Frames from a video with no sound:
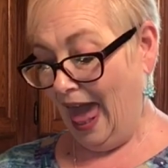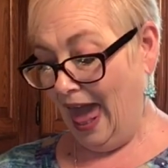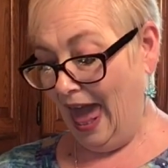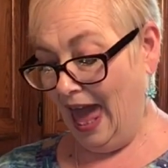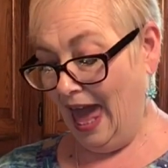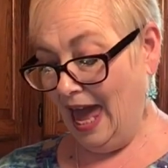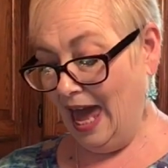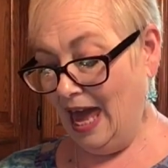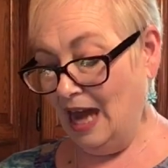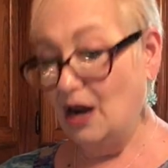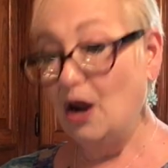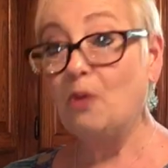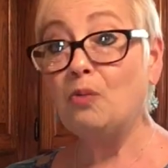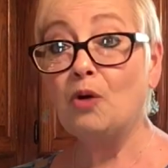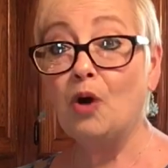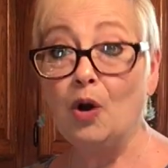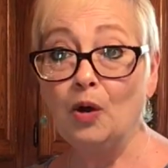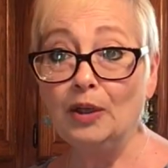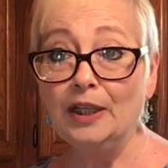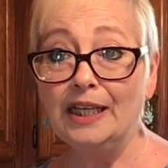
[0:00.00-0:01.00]
And
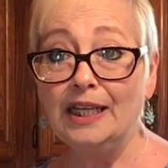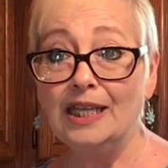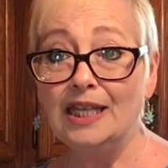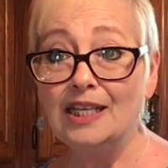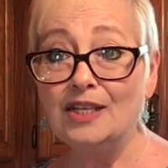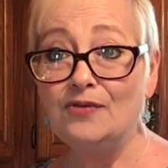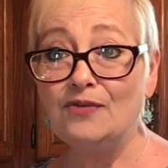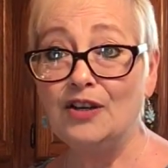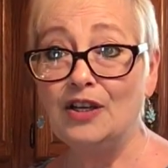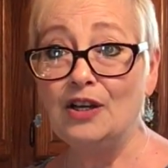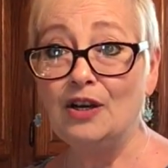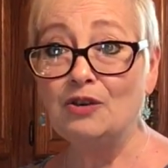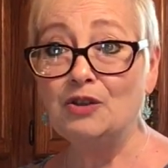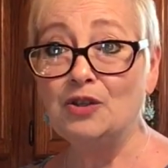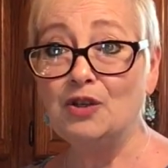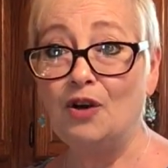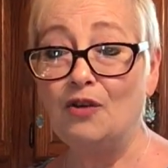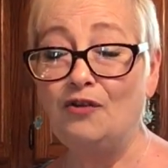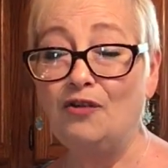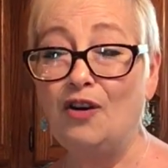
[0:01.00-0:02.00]
we're only in this video
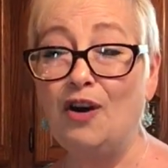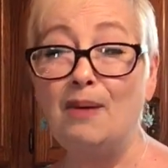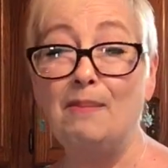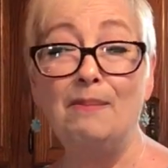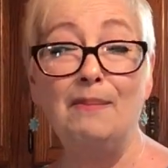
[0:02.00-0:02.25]
so far,